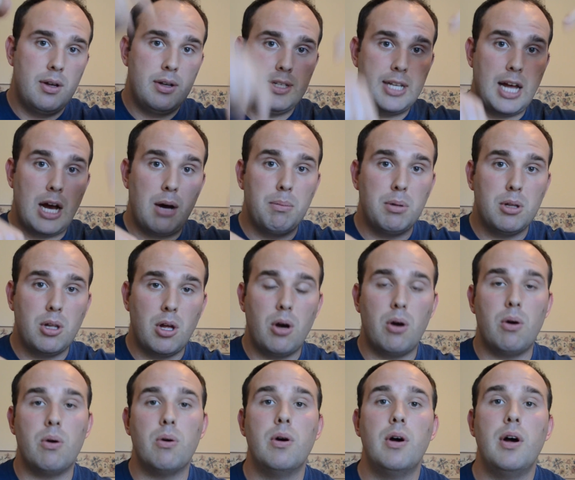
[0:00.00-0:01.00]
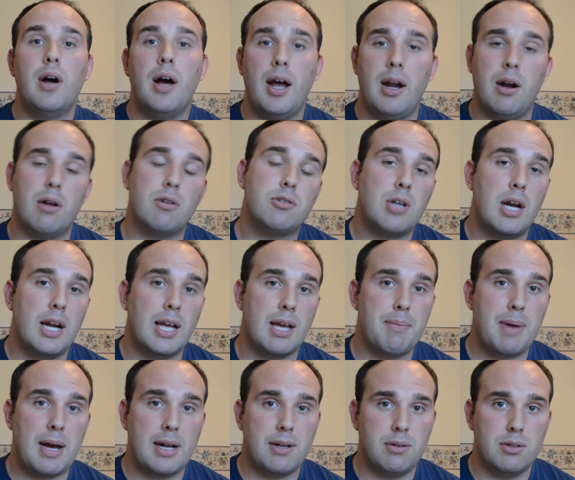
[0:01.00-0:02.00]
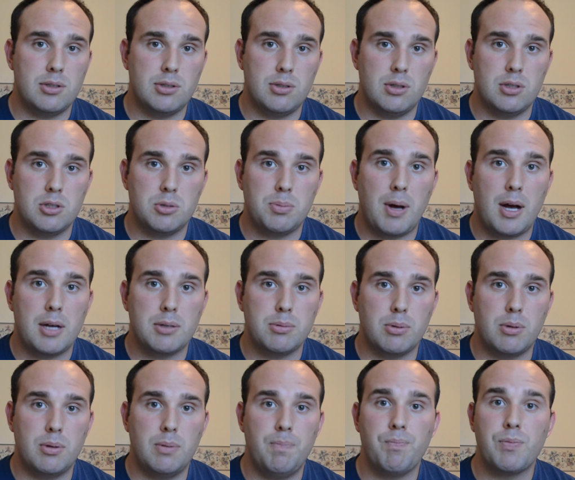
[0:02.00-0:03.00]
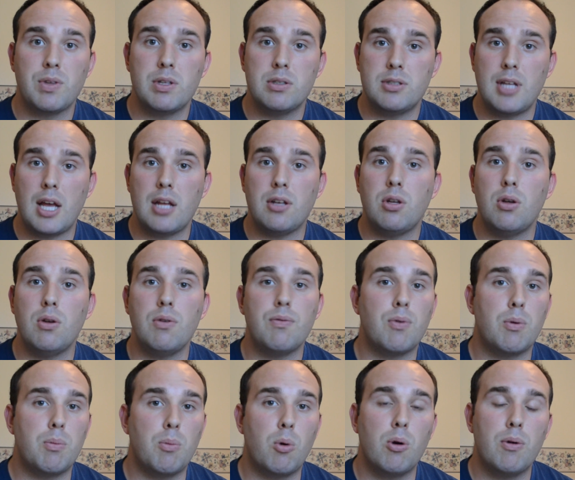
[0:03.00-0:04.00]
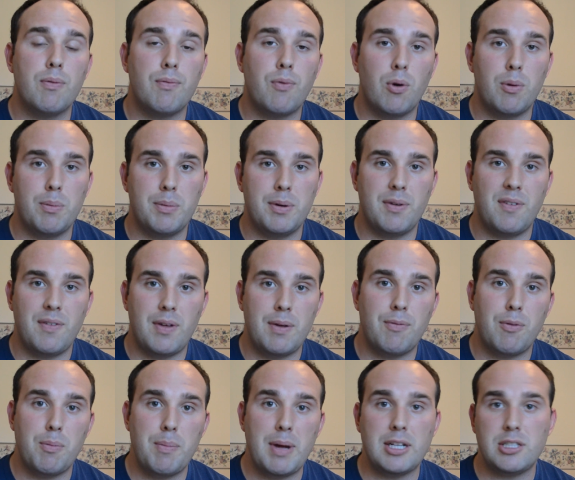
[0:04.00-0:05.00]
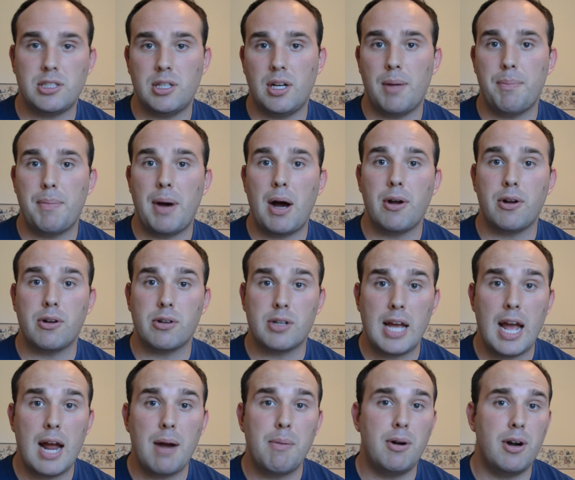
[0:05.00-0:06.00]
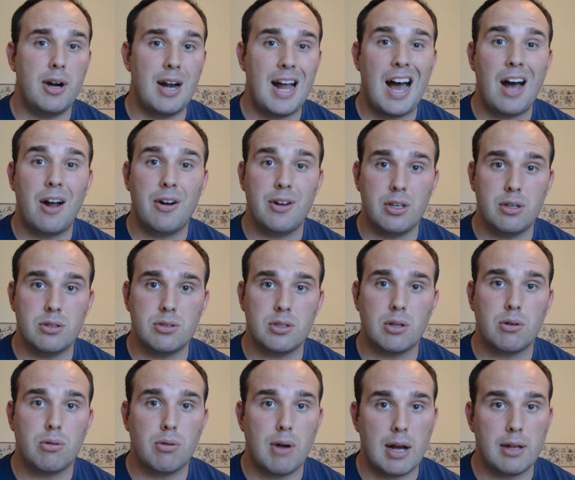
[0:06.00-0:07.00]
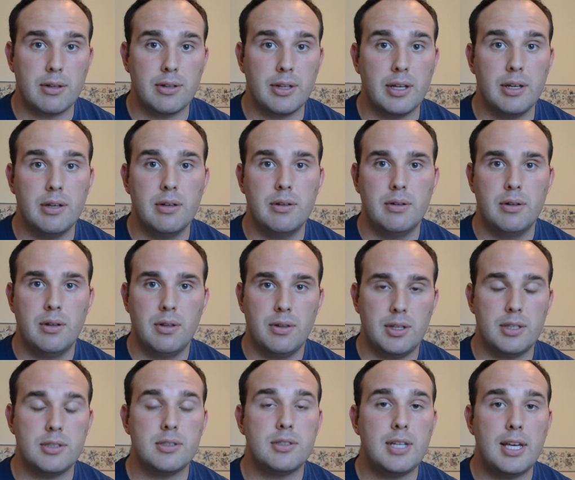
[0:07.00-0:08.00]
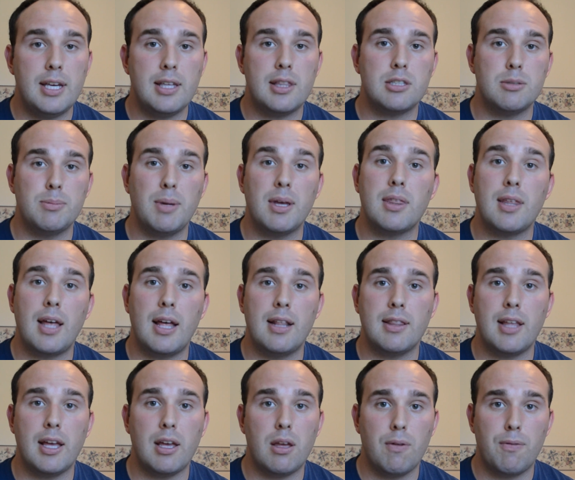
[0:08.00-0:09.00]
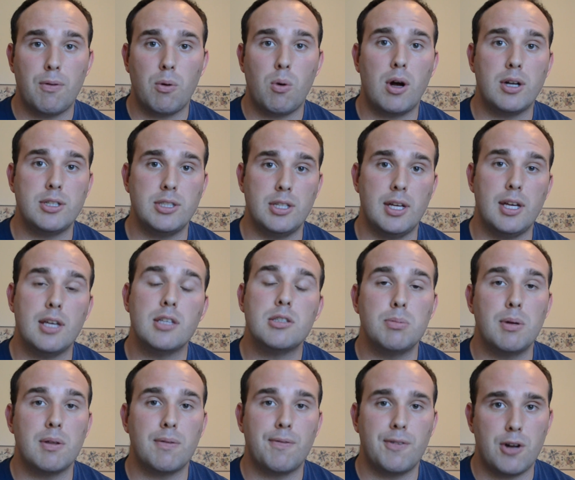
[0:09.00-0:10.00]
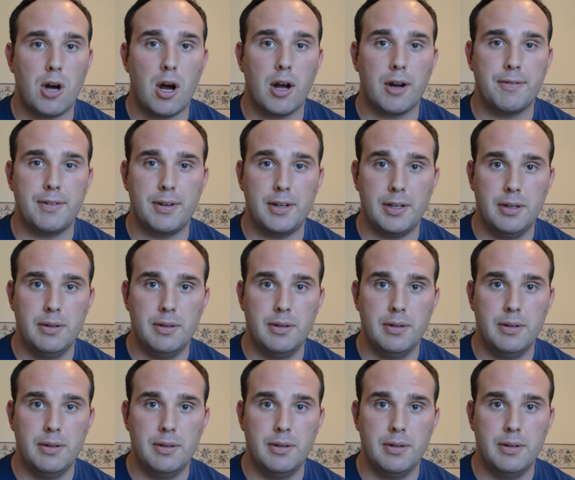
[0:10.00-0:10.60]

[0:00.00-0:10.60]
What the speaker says: down below and I'll try and get back to you as soon as possible. Stay tuned for more informative information about your camera and how to use it correctly. This is Heath Smith, and thank you for watching Heath Smith Photography.